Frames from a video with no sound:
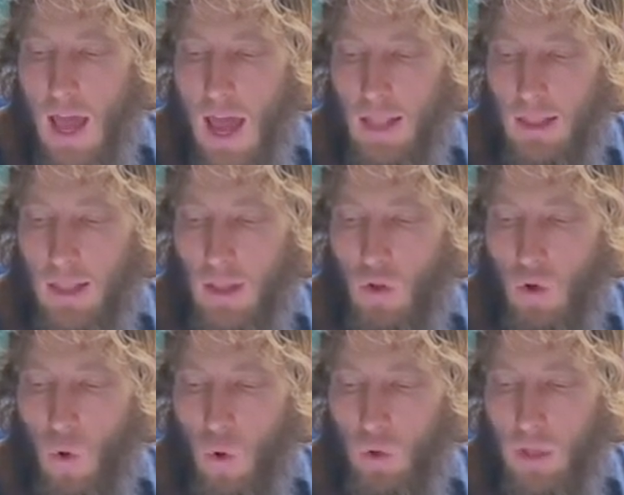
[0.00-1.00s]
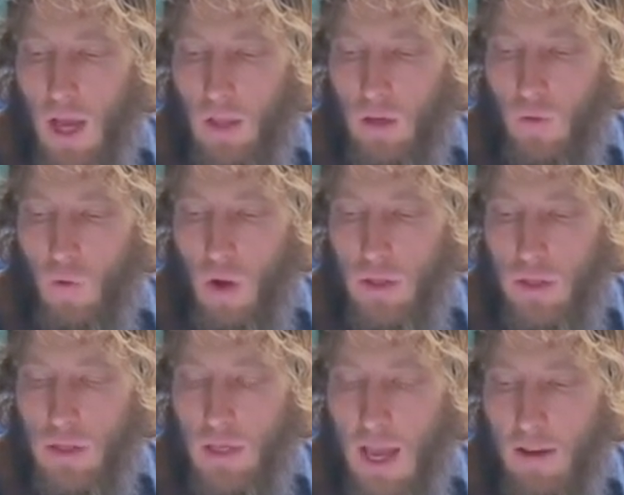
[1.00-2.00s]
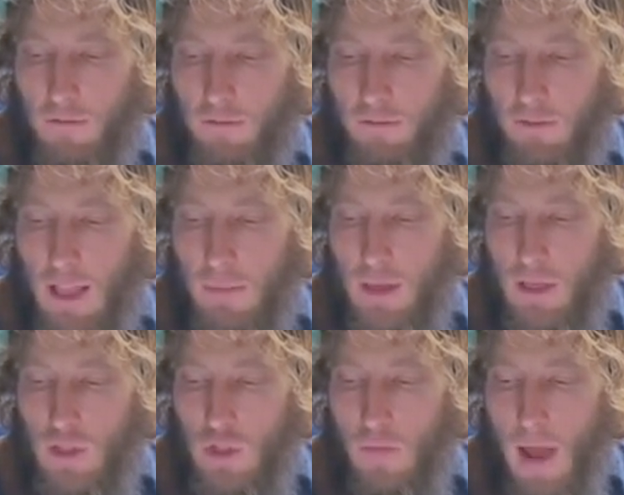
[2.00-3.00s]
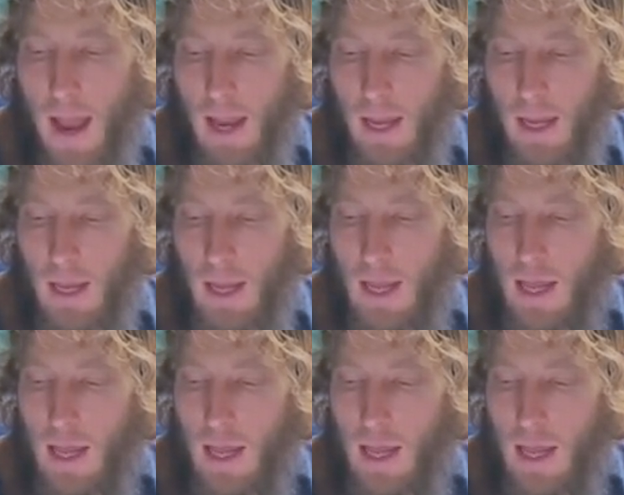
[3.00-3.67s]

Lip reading: and little gold-colored ones, and flaming sumac,